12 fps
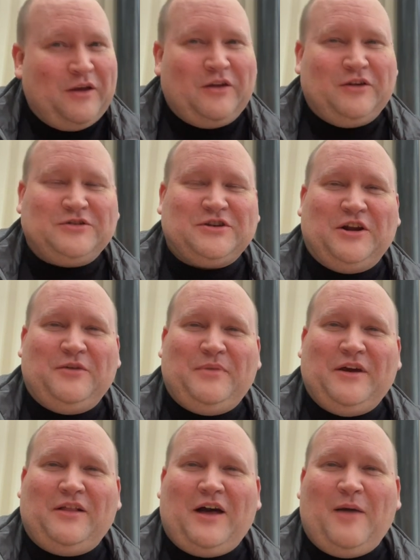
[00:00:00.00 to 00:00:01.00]
There's going to
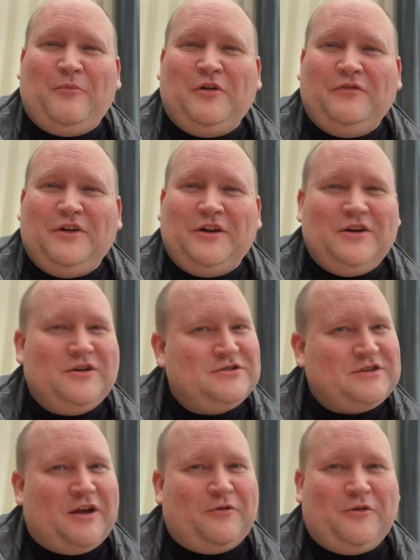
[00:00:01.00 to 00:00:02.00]
be a lot more
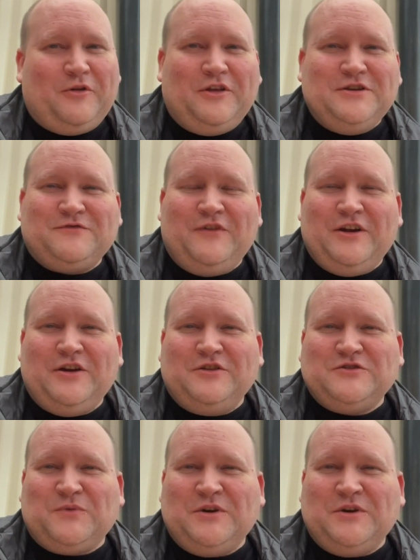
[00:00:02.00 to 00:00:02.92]
videos. I release videos